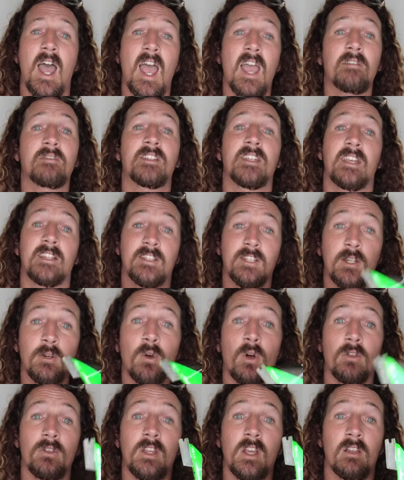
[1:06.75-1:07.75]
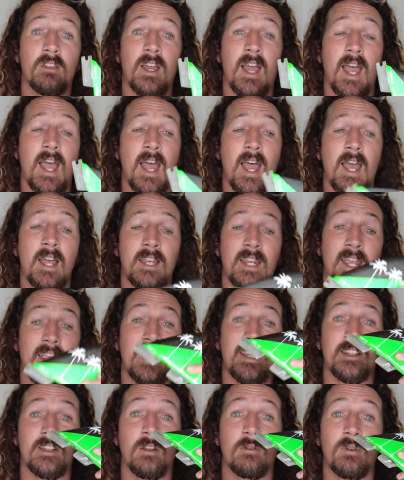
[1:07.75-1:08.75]
FCS2, on the other hand,
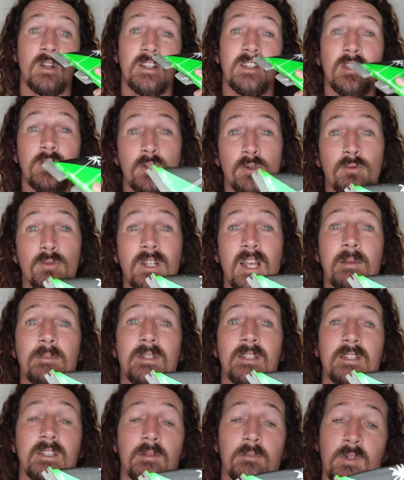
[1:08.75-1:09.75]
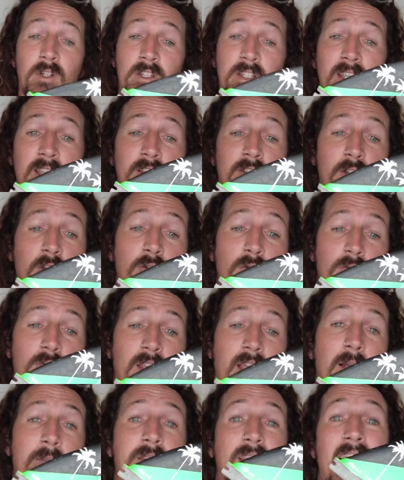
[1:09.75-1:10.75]
is known as the dual tab system because it has 2
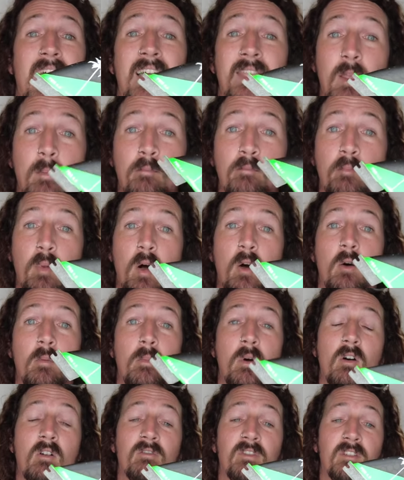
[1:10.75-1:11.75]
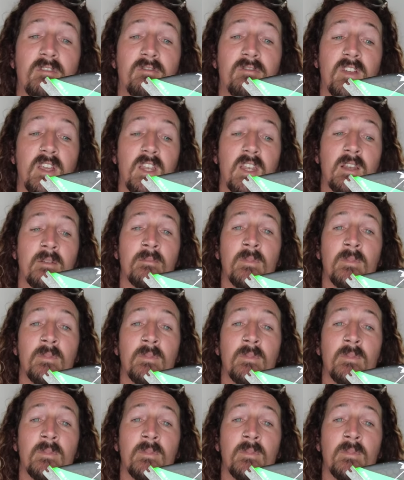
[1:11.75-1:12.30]
tabs at the bottom of the fin.